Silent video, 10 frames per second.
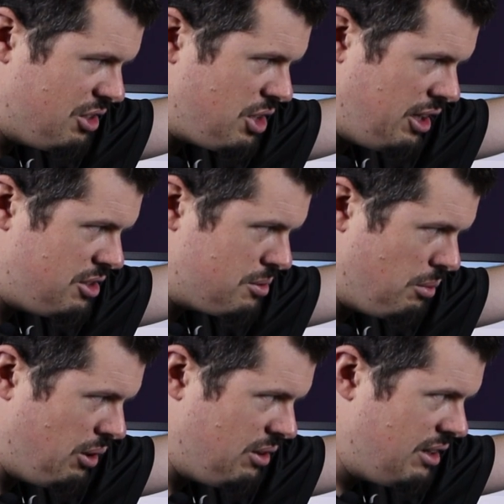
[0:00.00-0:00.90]
it changes
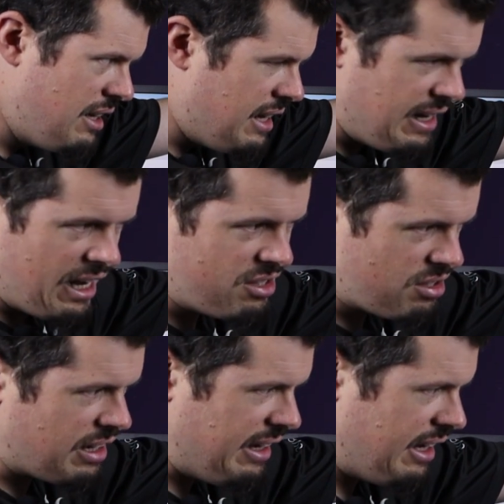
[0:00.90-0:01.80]
mode. Now
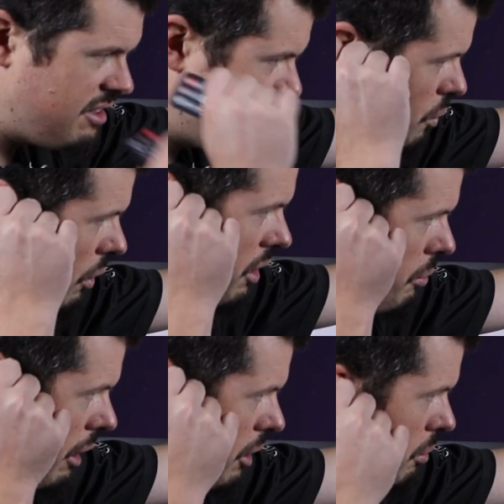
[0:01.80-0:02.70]
it's connected with the
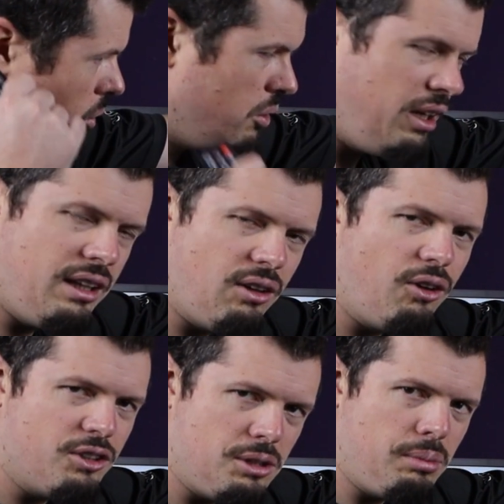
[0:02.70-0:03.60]
motherboard in the
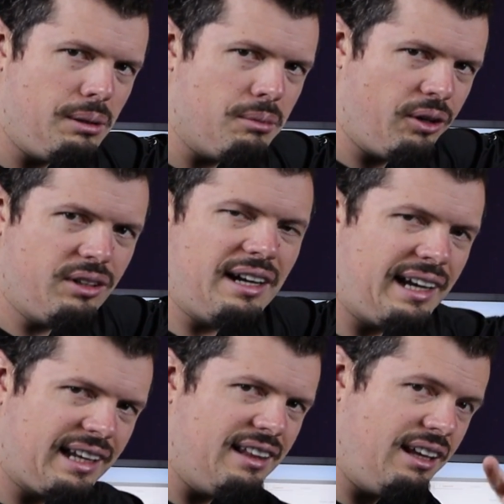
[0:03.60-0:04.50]
RGB mode.
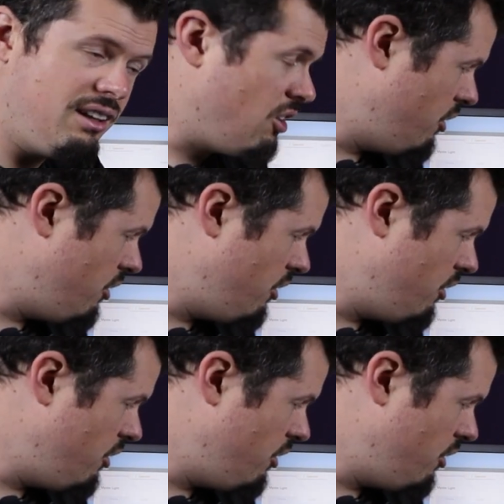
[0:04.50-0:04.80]
I can then